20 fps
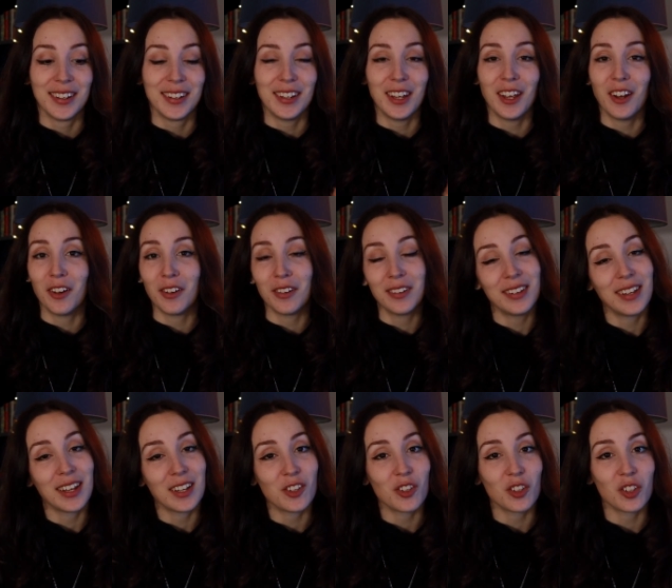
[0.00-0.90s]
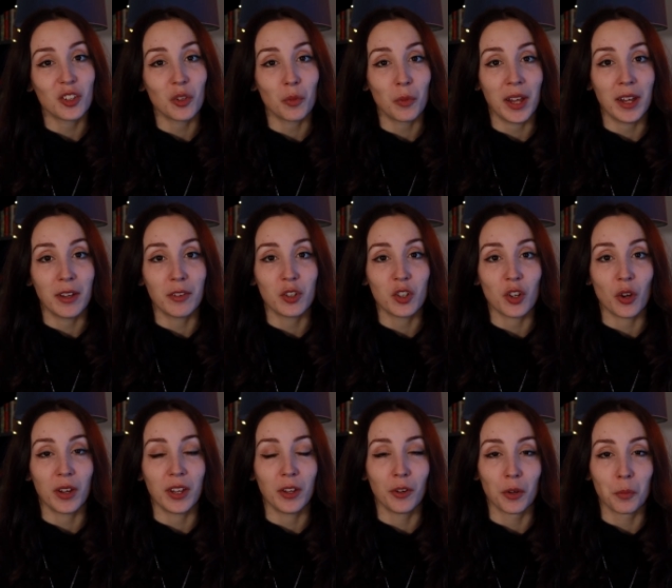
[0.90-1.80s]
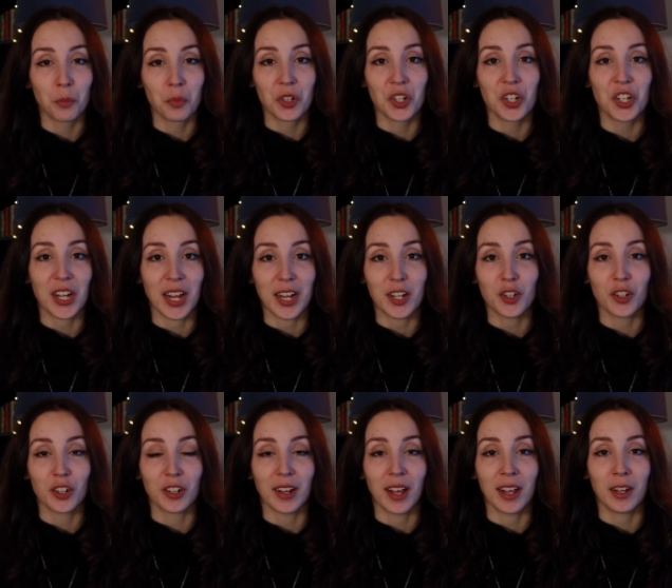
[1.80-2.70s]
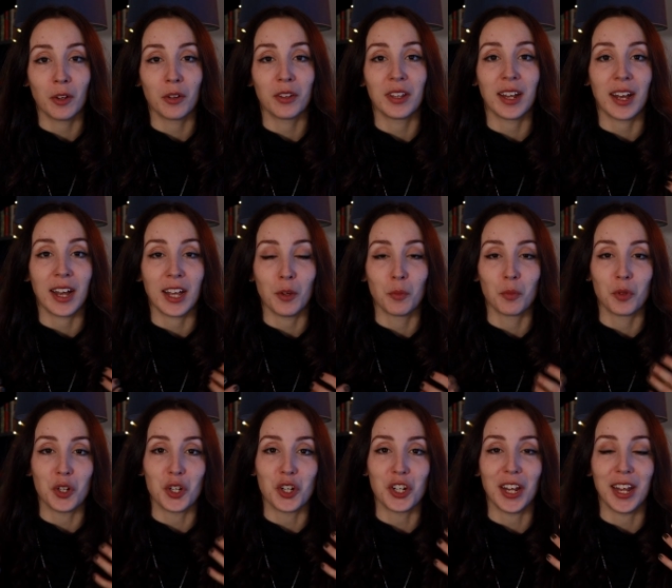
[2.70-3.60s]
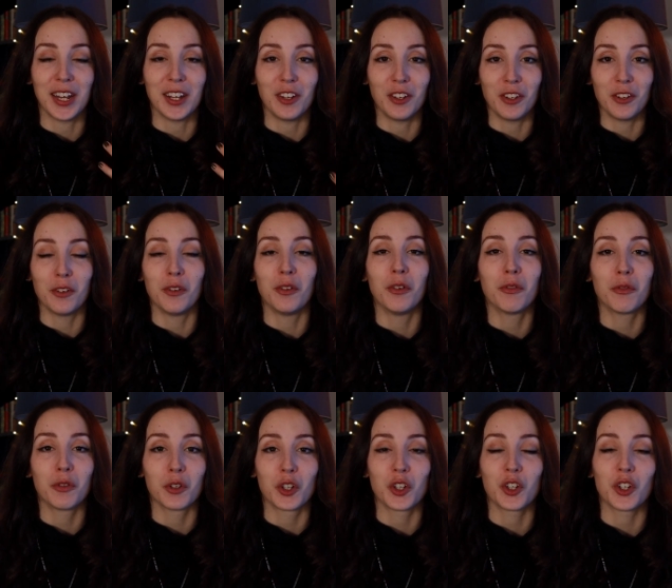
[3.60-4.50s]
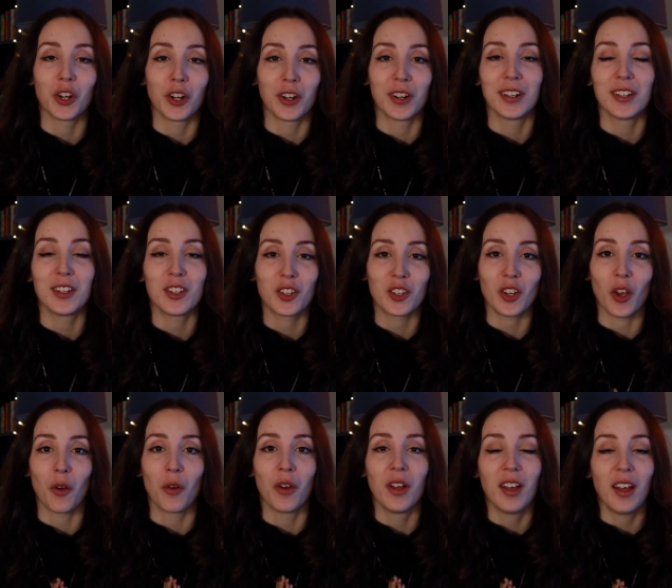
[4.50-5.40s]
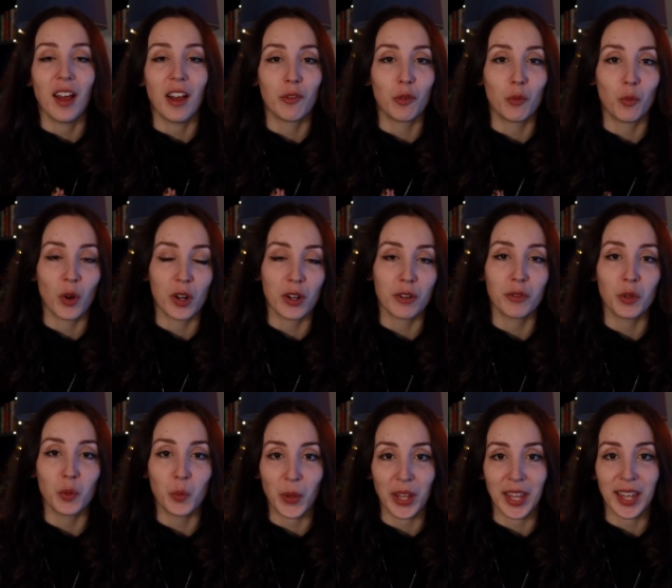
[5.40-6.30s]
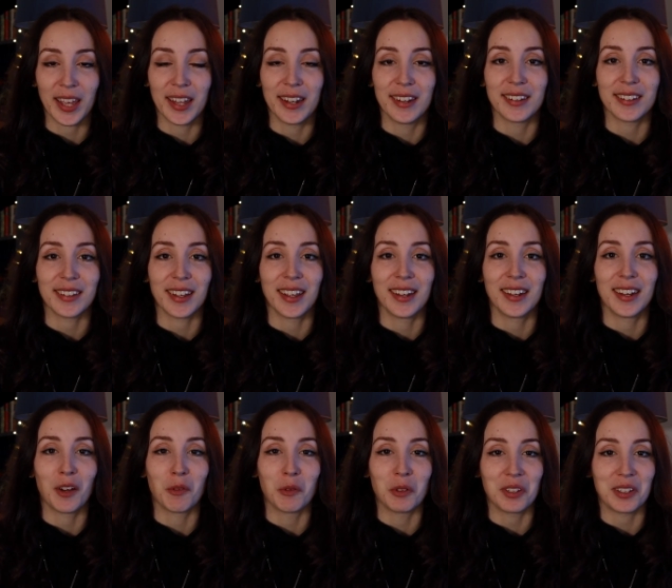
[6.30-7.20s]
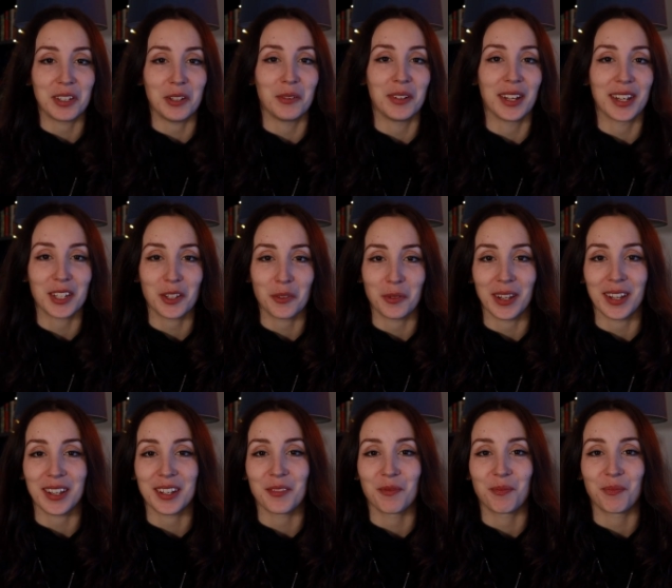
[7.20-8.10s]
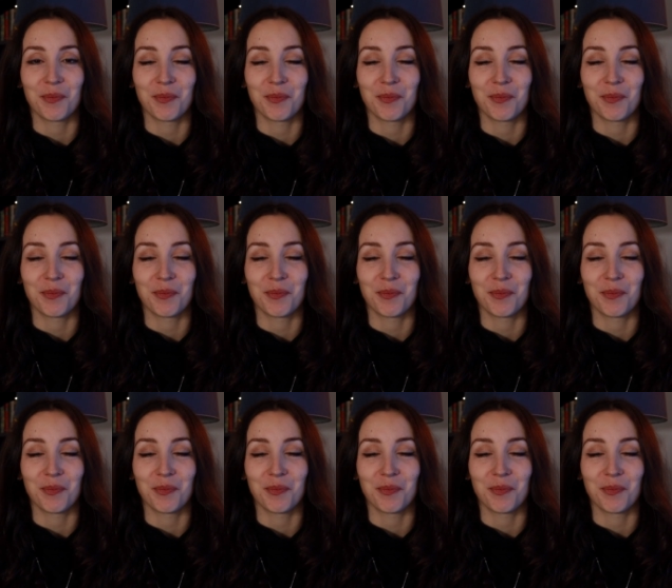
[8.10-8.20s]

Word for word: you know, that's just a way of showing your appreciation. I know that I appreciate you for sure. So, have a wonderful weekend, and I will see you next week.